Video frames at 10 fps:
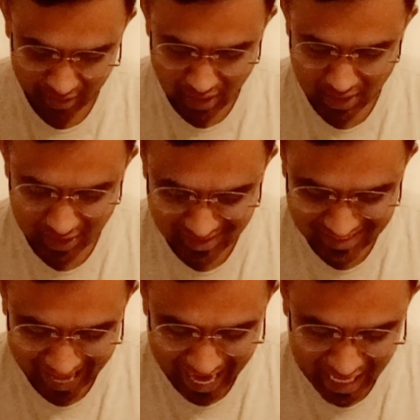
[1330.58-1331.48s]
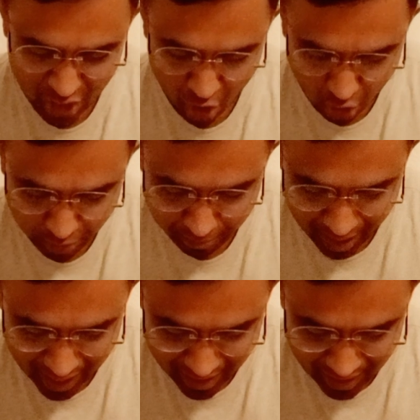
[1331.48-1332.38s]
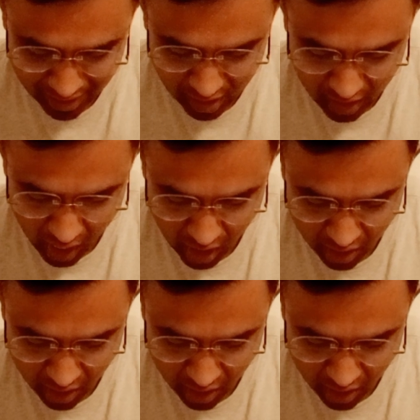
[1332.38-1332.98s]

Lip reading: the sign or by a